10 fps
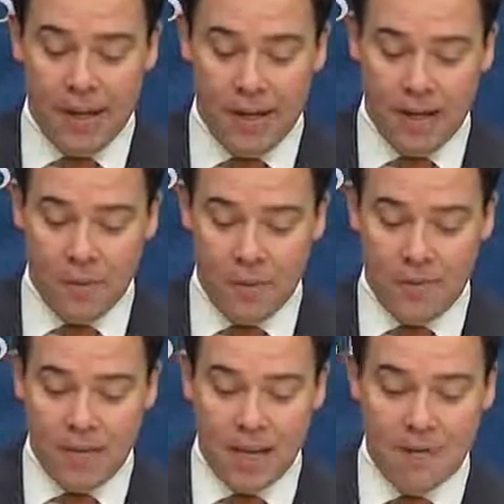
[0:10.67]
Uh,
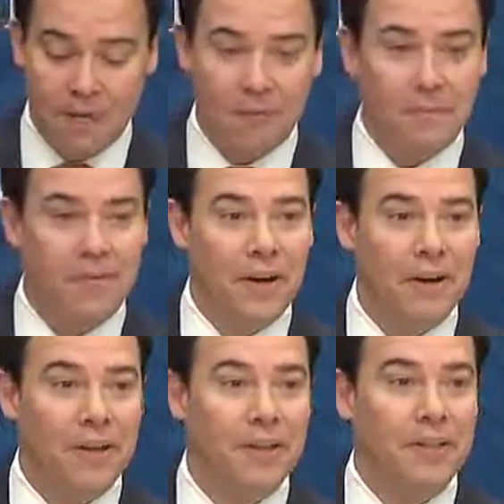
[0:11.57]
we've saved some
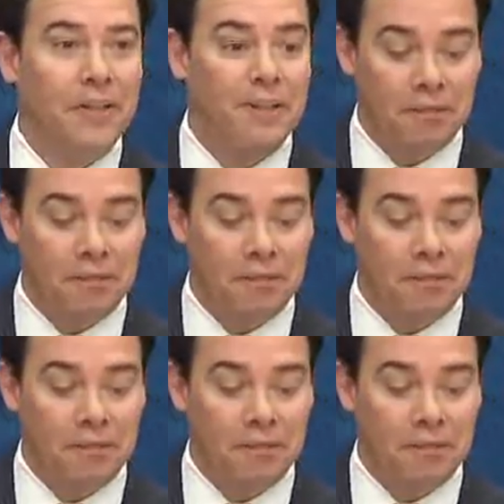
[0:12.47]
very good